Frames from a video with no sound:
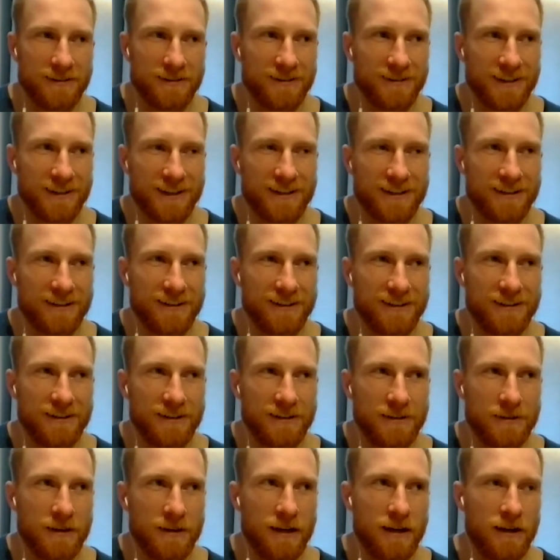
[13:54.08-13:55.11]
like
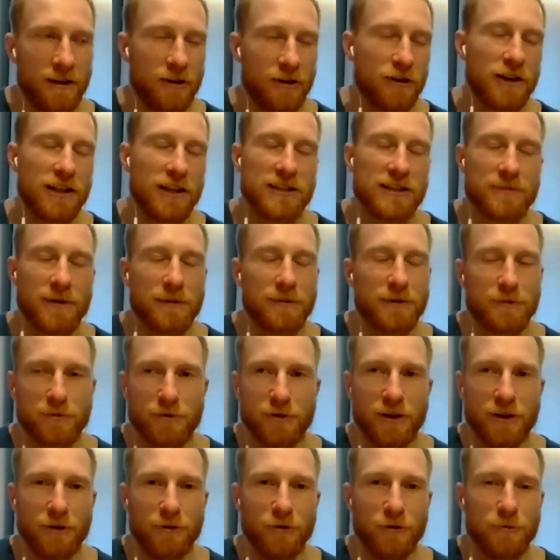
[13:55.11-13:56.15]
a lot of these people are
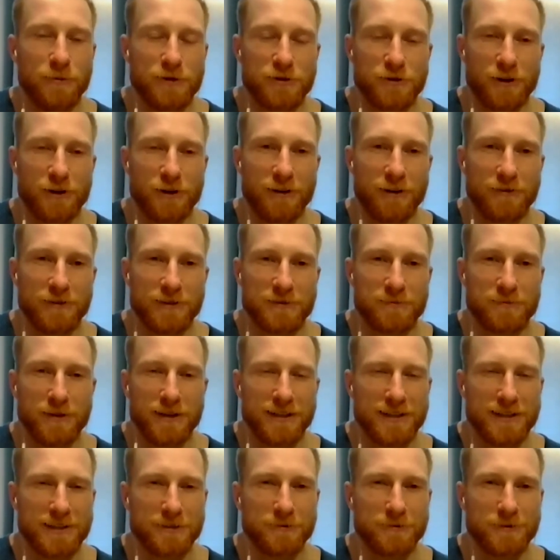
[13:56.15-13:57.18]
probably Uber drivers, but
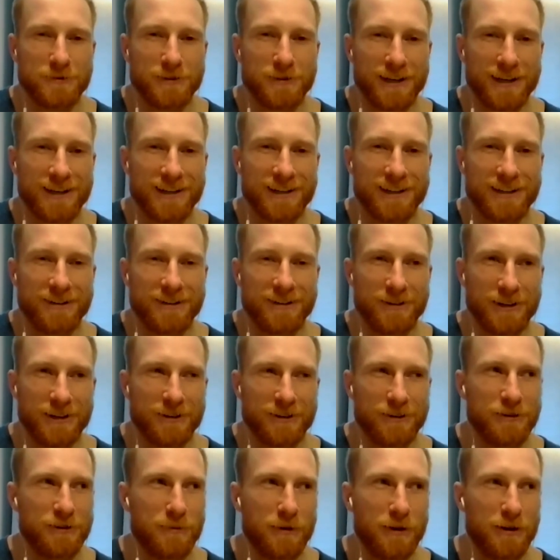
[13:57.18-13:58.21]
you're still like
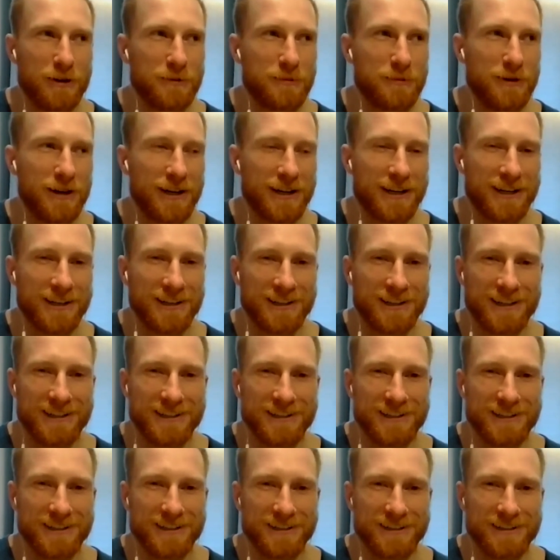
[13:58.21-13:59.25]
on the motorbike in
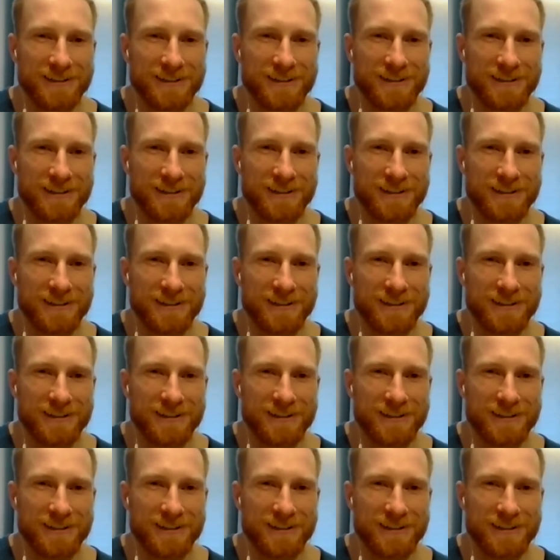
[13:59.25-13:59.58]
London,